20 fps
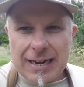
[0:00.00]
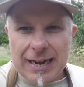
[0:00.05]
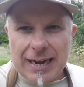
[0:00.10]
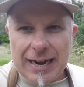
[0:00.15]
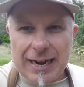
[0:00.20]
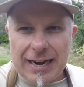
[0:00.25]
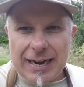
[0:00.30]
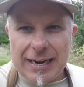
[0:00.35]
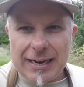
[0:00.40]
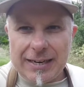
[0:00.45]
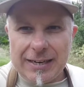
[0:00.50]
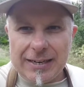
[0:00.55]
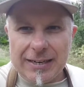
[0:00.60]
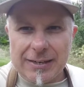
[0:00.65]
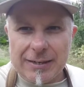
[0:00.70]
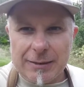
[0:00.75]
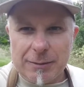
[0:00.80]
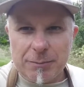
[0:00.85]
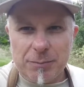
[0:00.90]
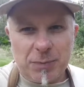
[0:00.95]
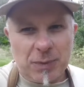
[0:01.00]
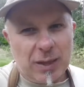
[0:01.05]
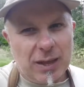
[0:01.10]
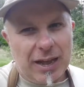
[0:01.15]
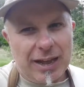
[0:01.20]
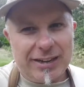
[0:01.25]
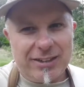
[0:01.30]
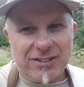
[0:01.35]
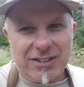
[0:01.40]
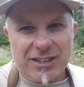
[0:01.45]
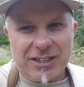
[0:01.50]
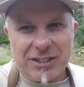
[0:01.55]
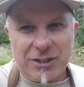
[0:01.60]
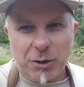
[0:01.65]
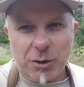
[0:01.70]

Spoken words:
And I said it